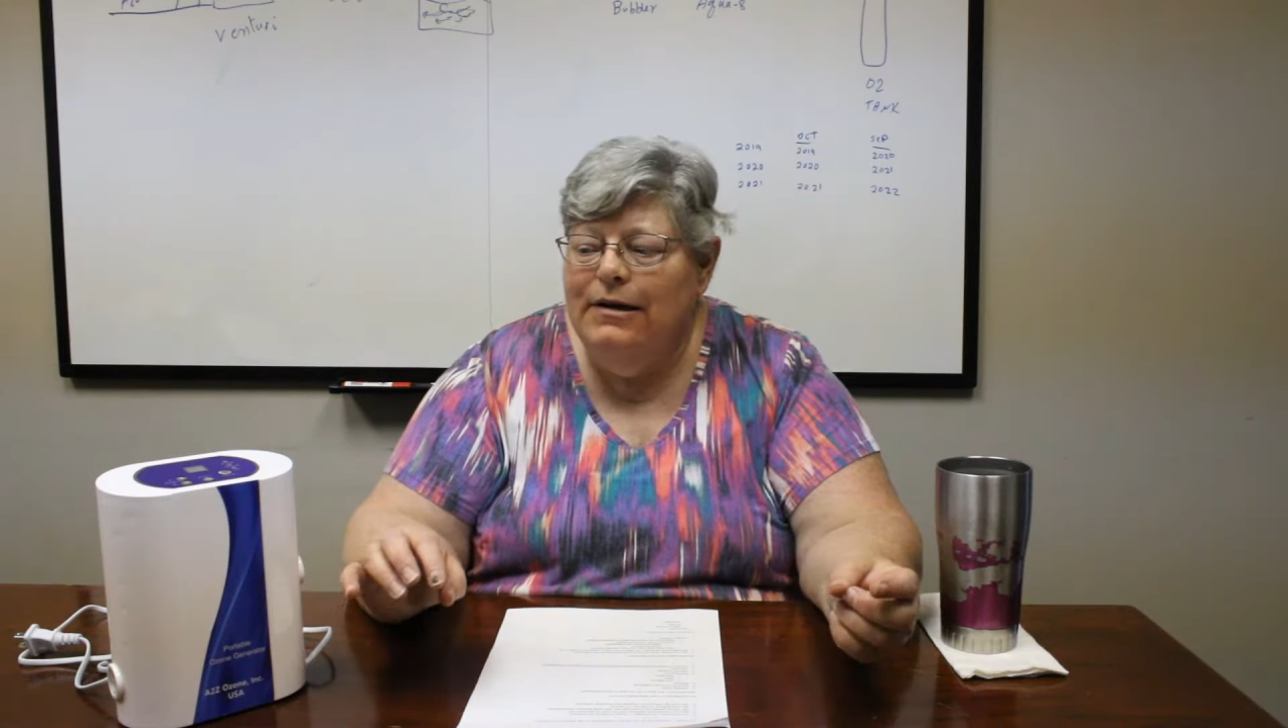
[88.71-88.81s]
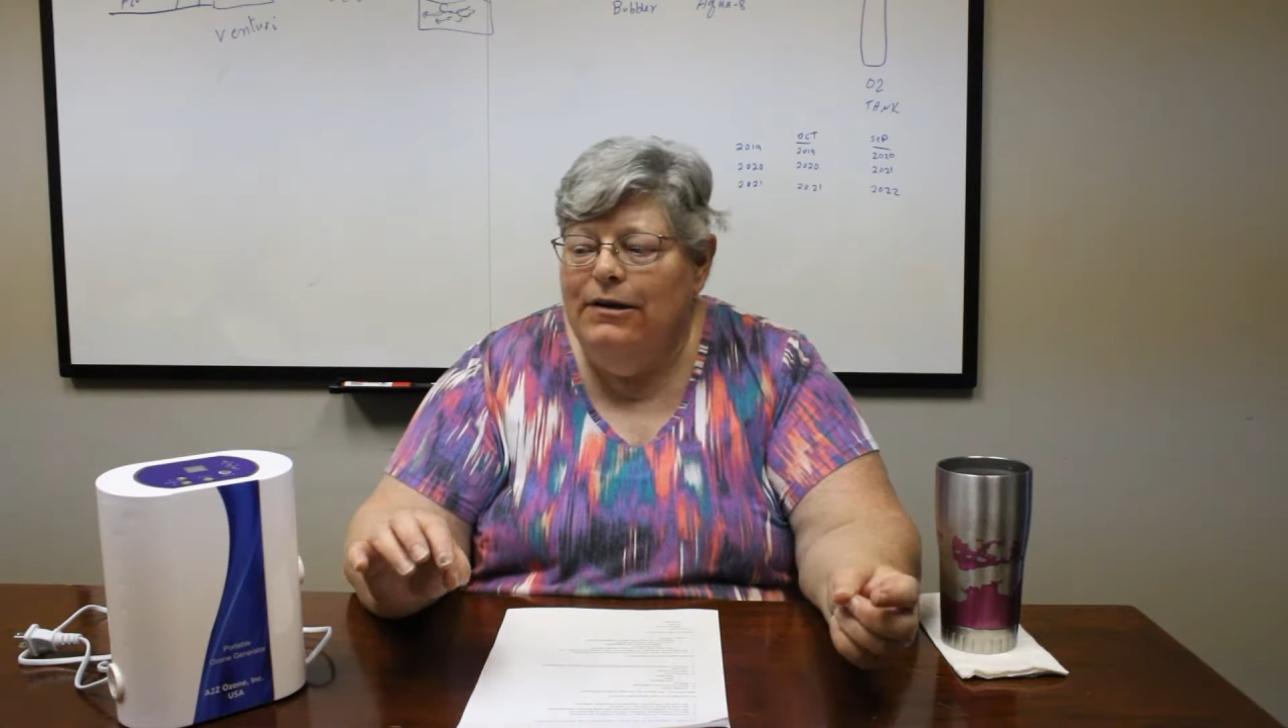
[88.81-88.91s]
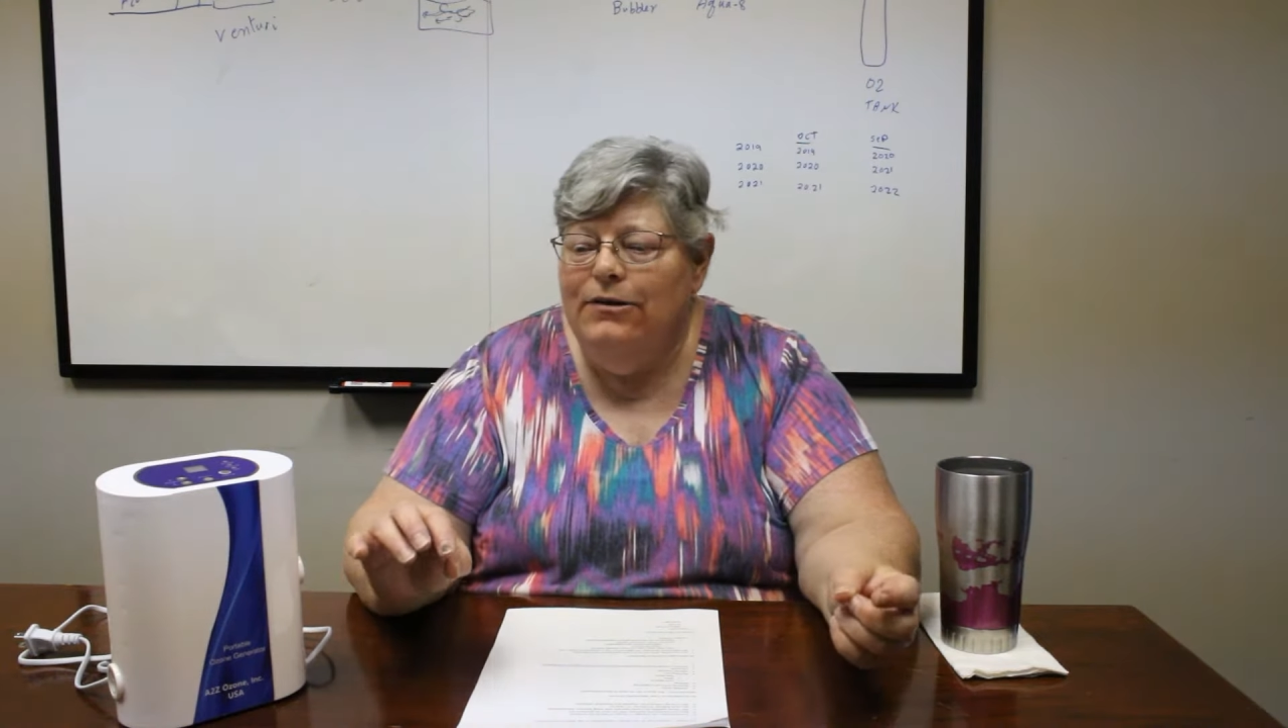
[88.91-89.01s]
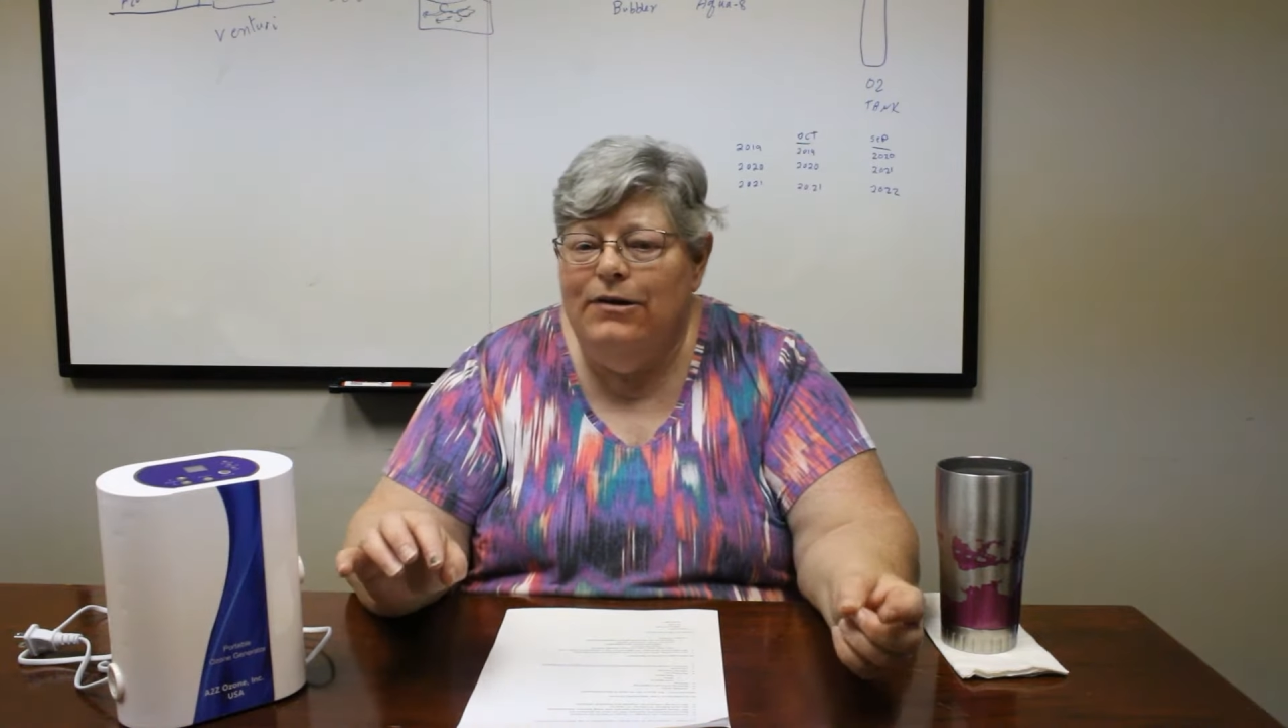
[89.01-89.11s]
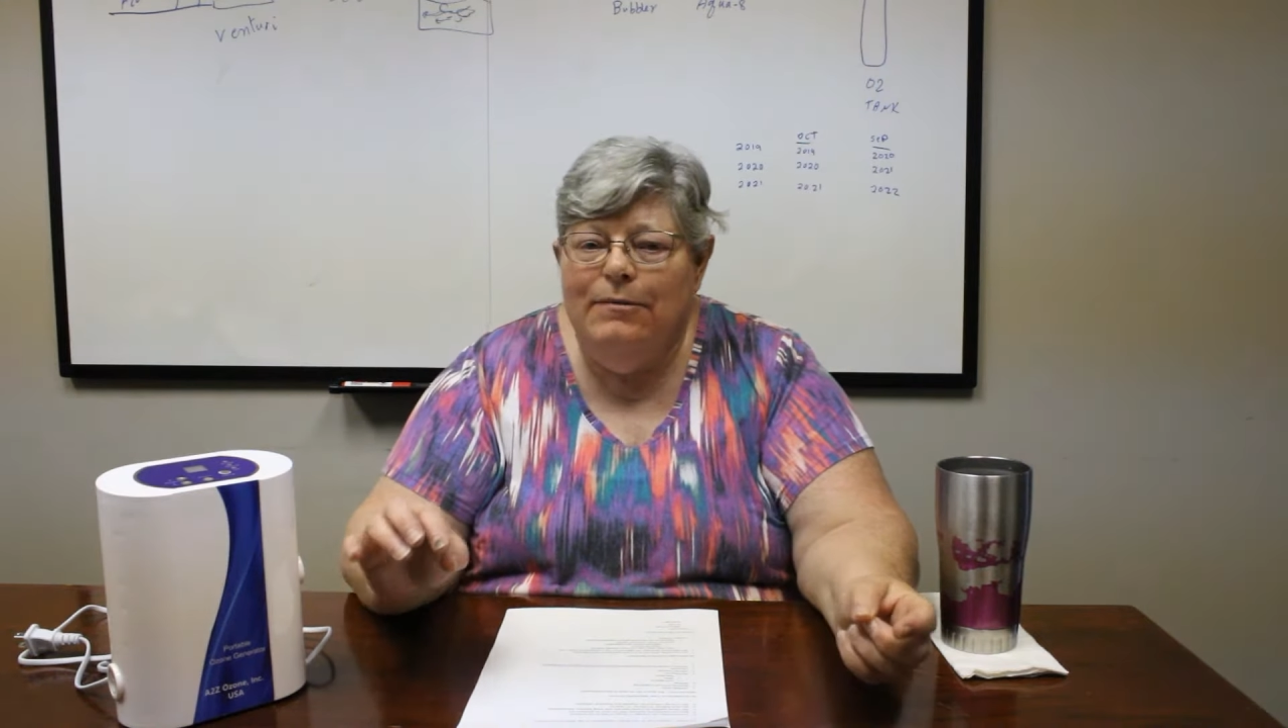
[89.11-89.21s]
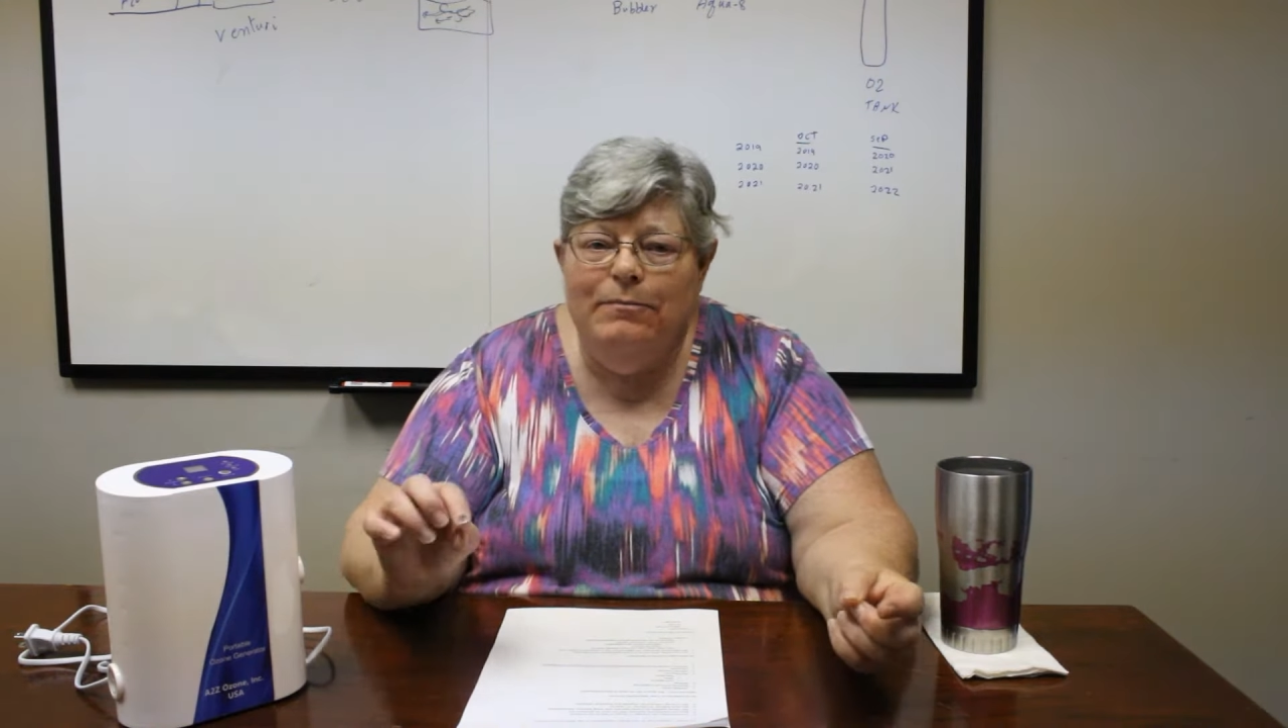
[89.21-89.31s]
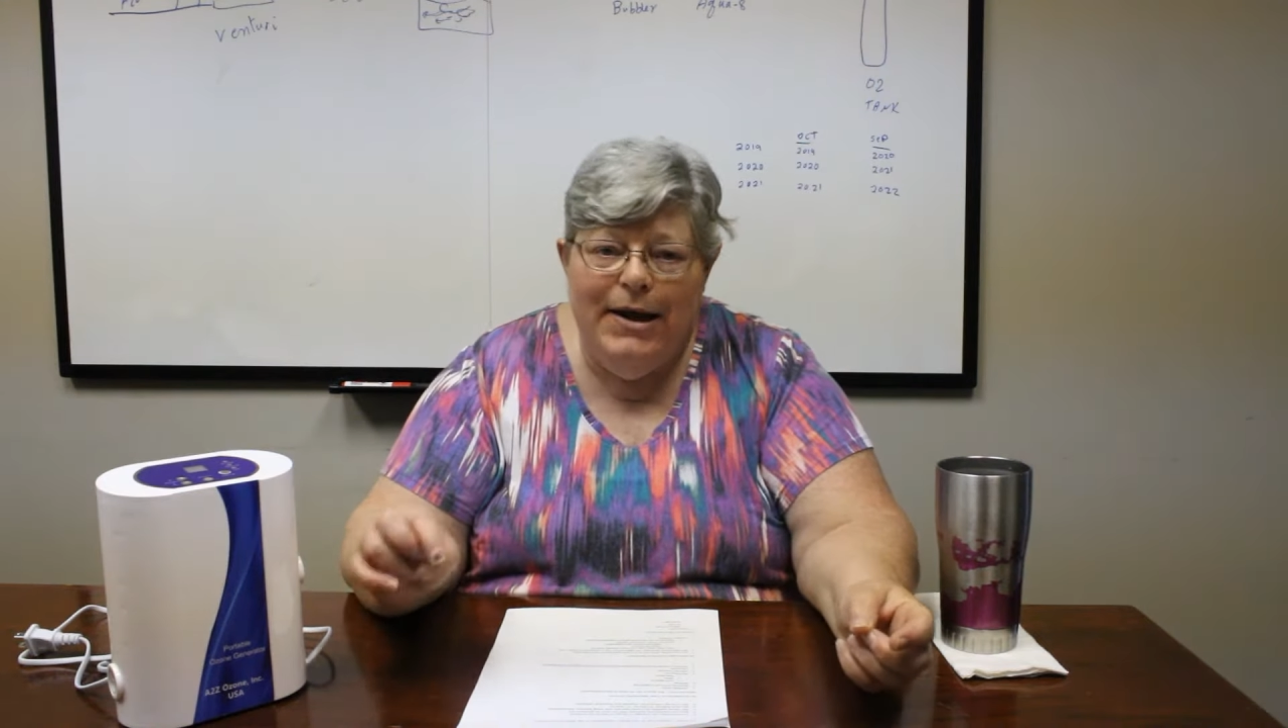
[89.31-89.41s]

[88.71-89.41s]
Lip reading: you can